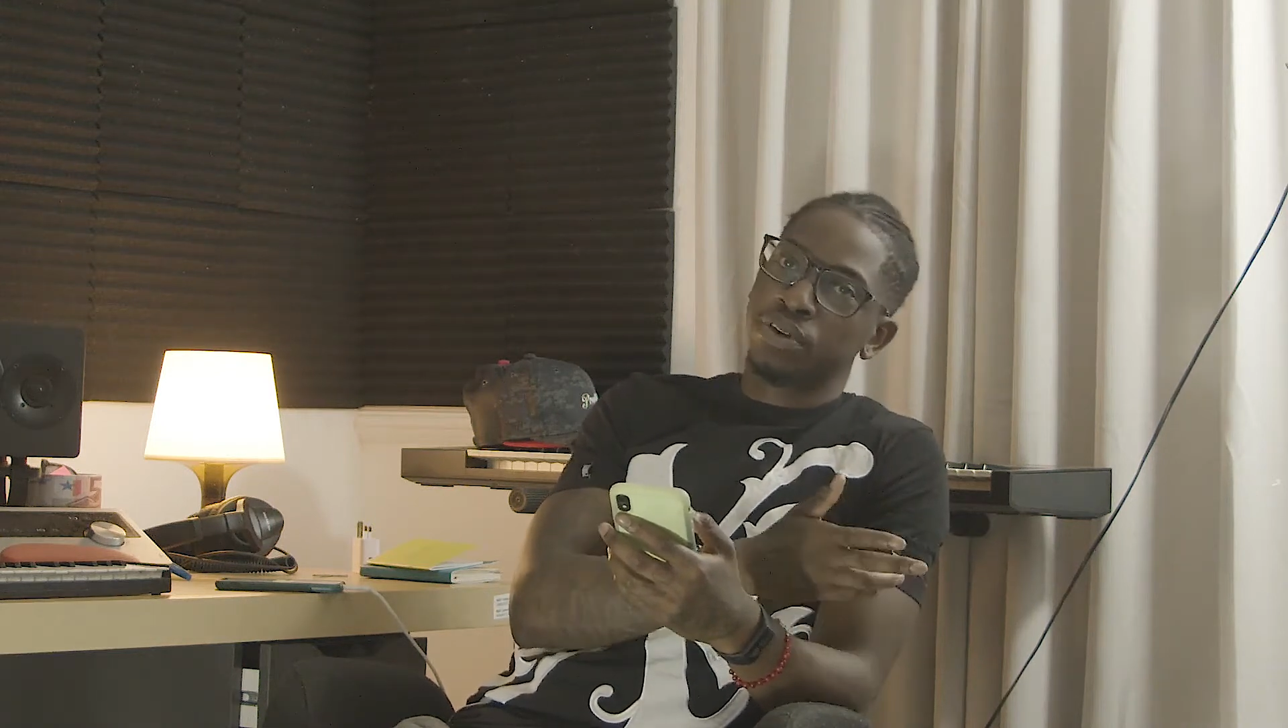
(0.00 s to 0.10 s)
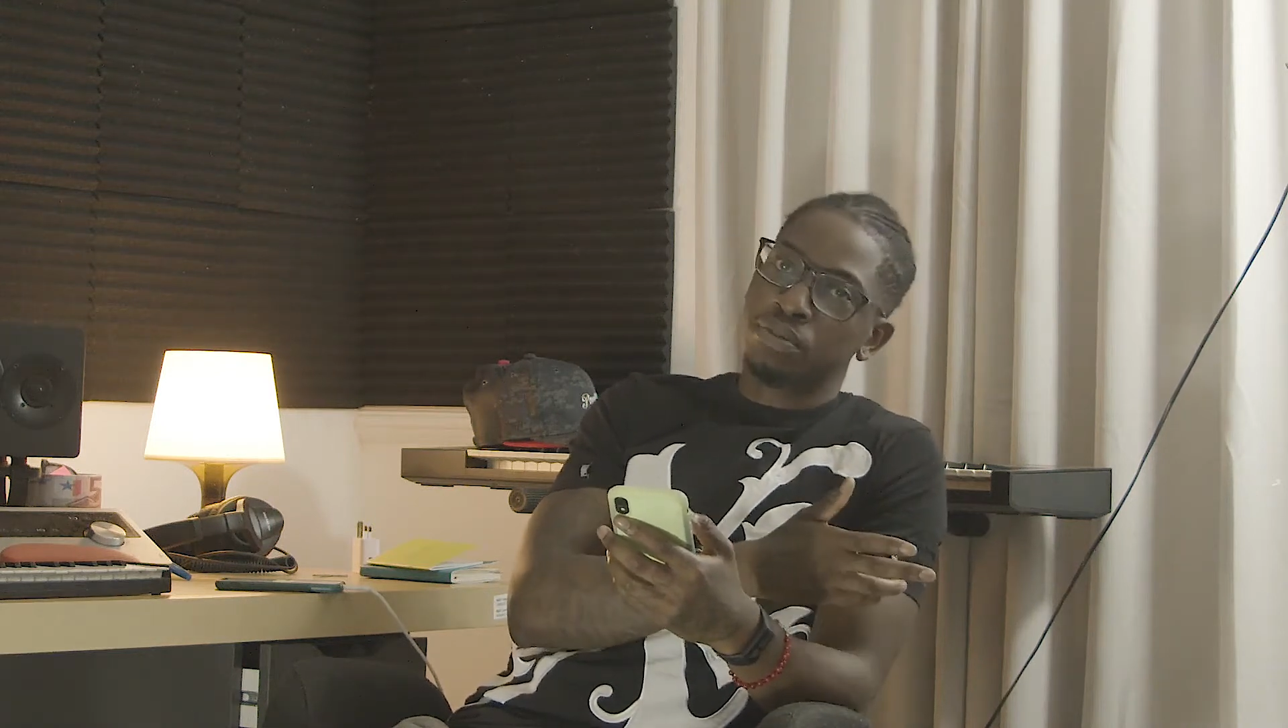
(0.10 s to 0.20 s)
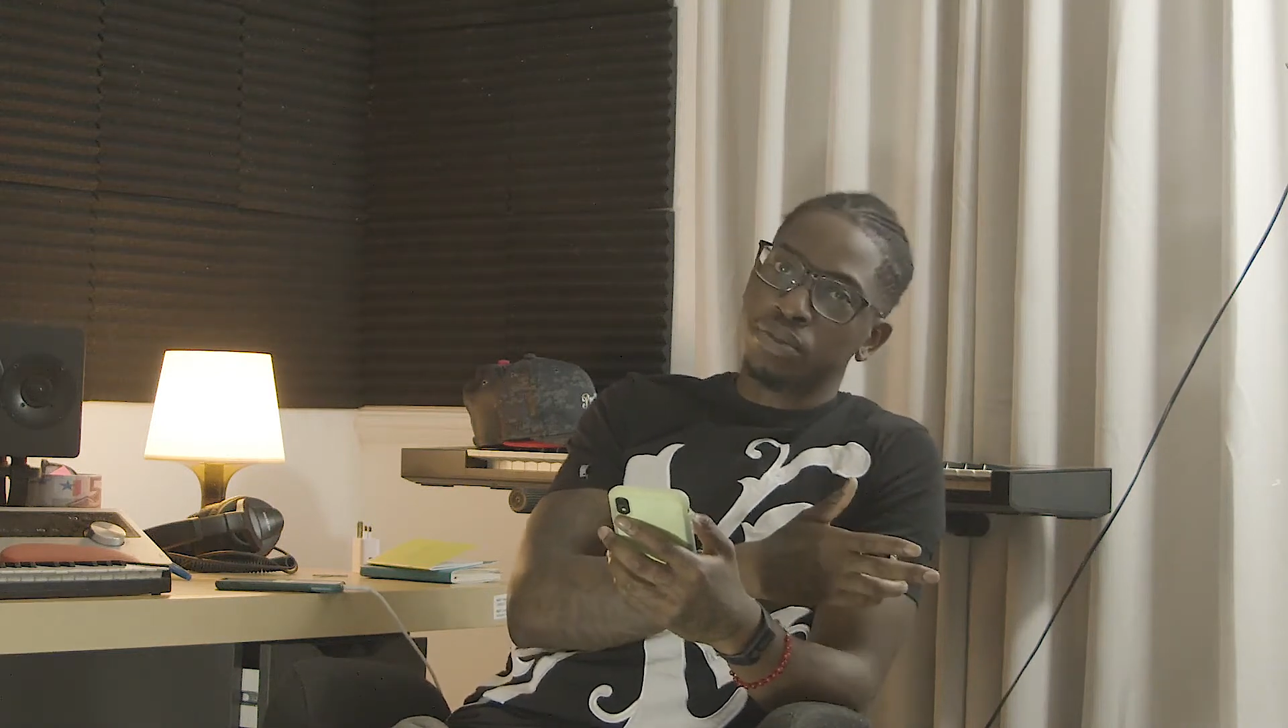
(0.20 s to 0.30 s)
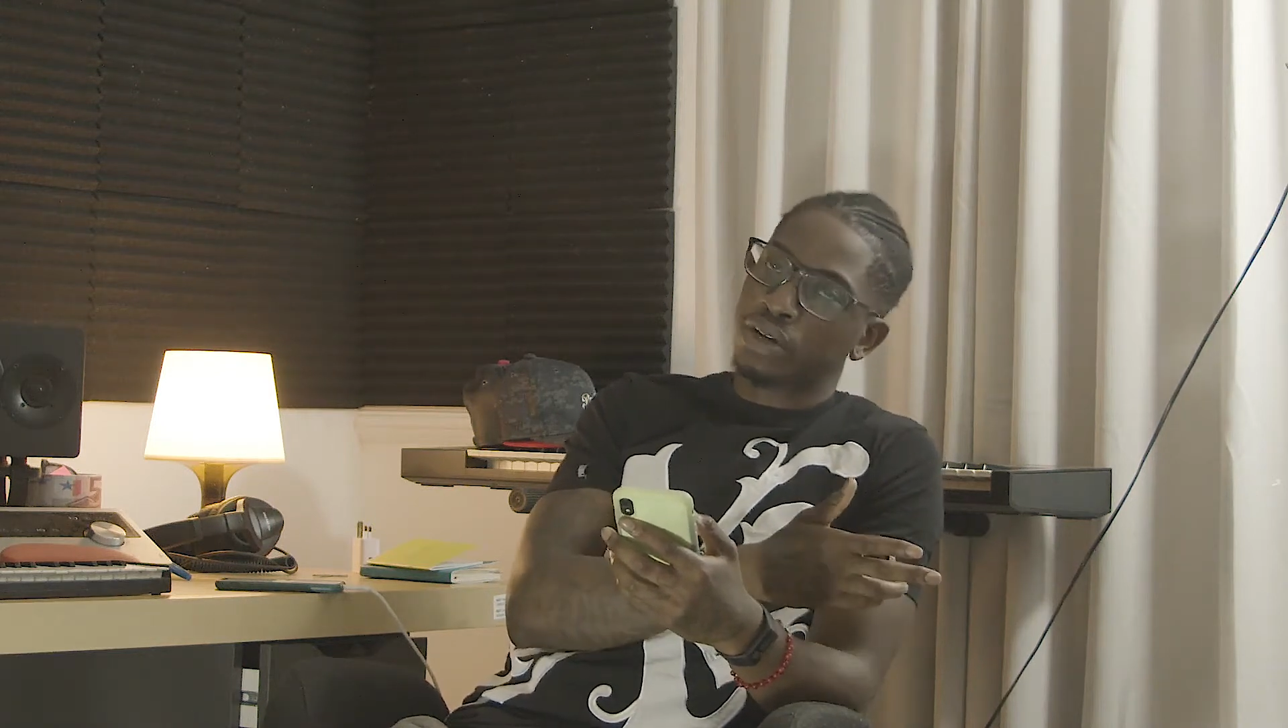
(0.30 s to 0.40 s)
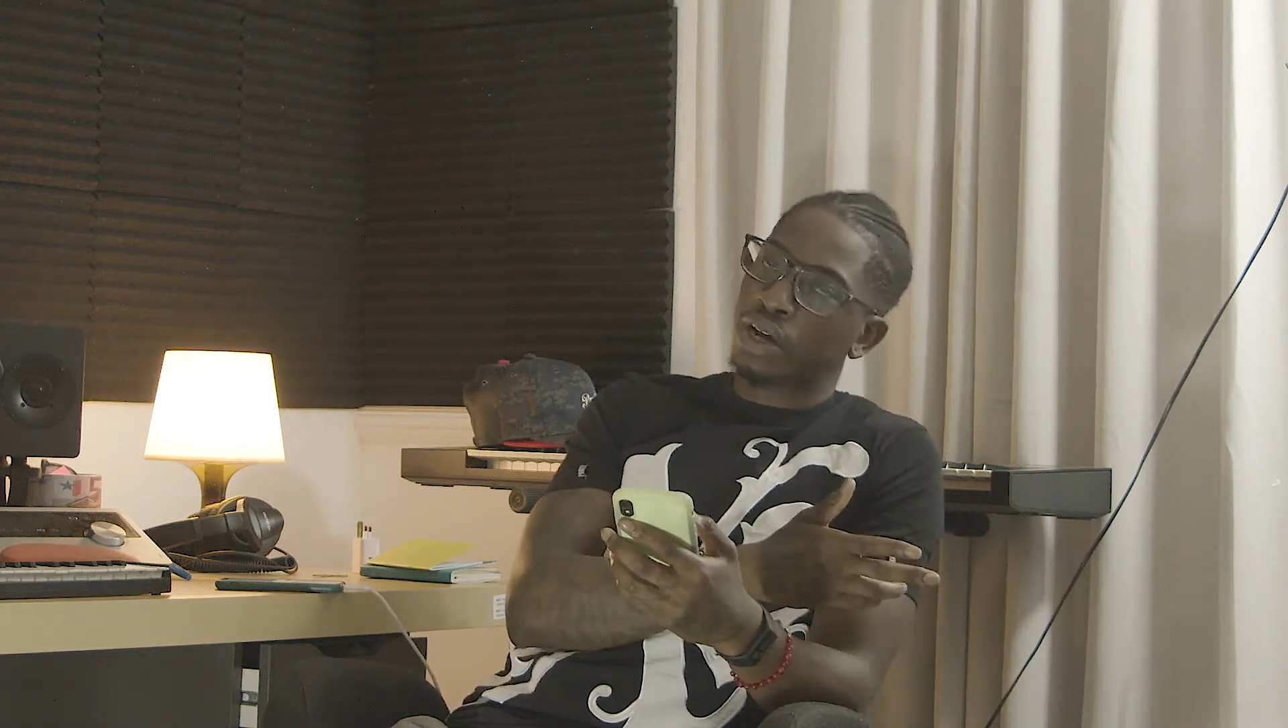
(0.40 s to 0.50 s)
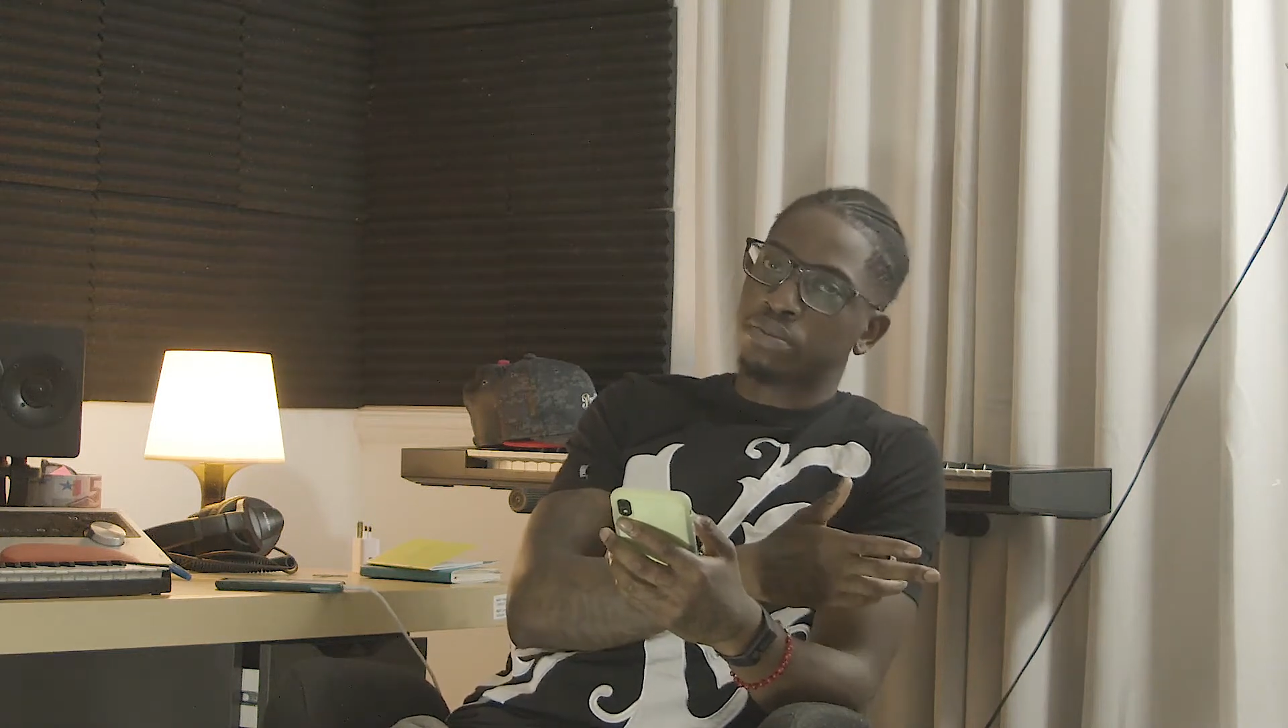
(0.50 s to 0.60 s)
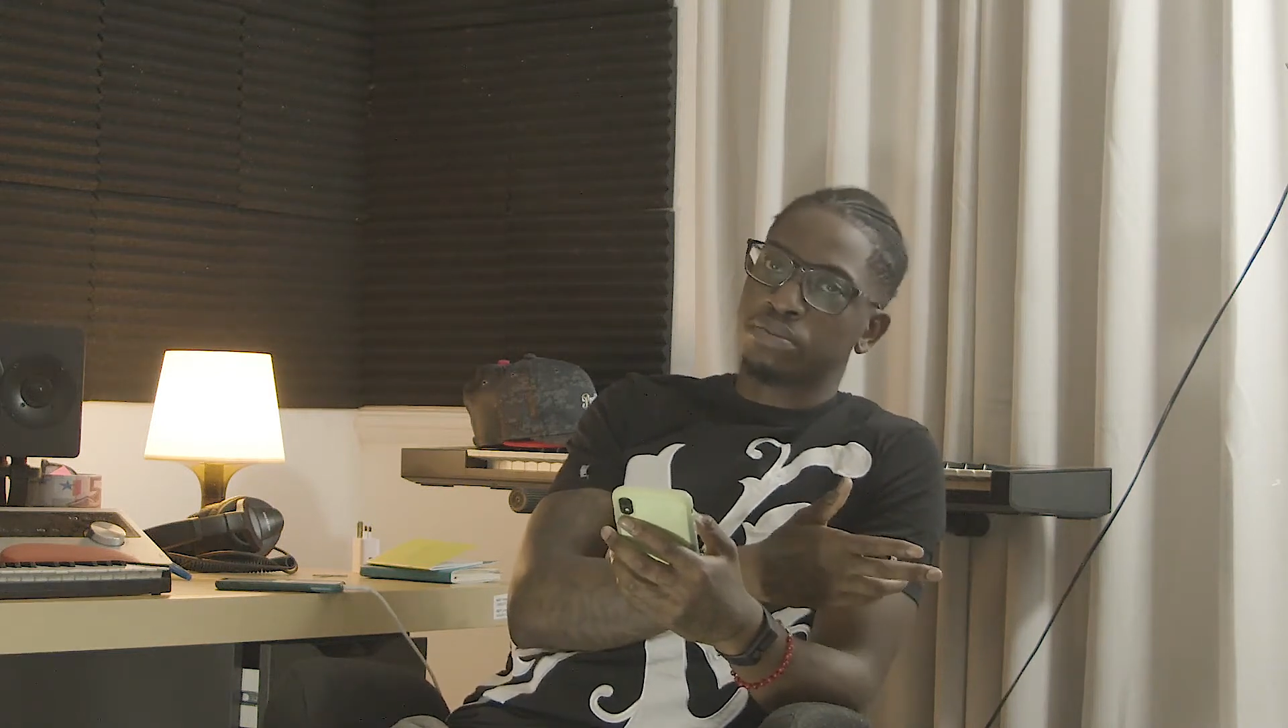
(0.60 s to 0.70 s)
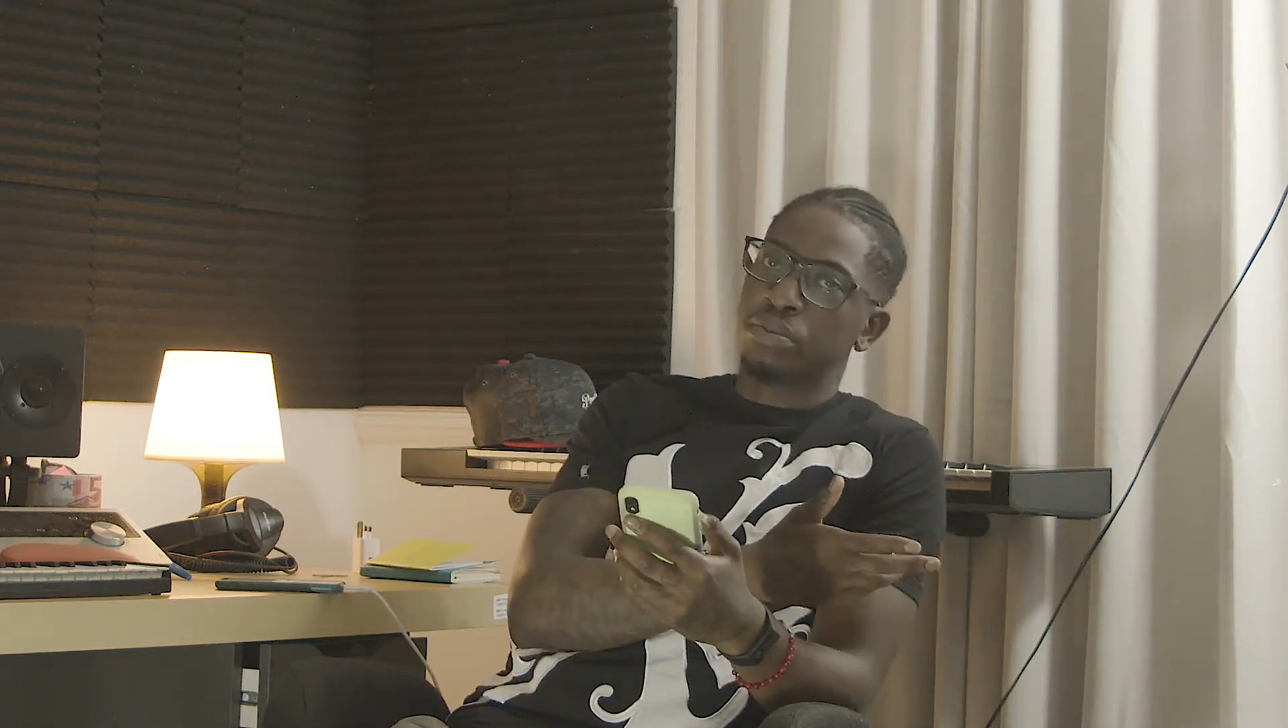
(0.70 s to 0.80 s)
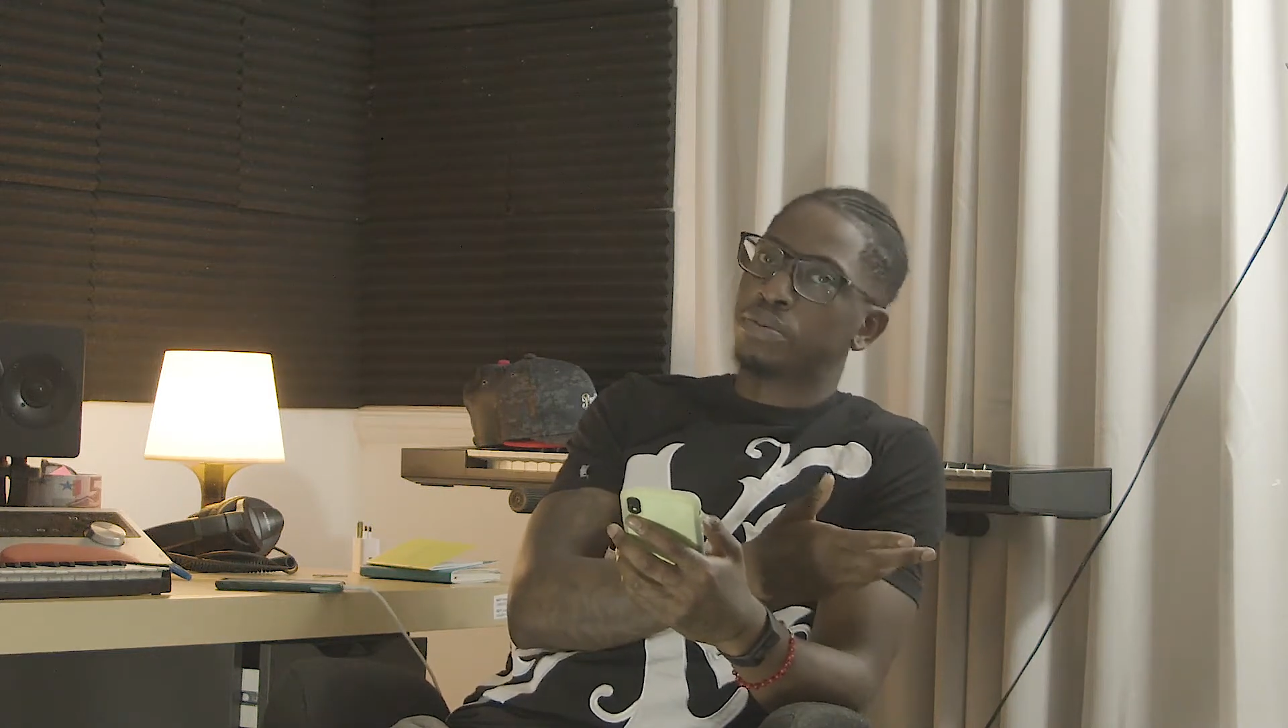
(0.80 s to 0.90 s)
I'm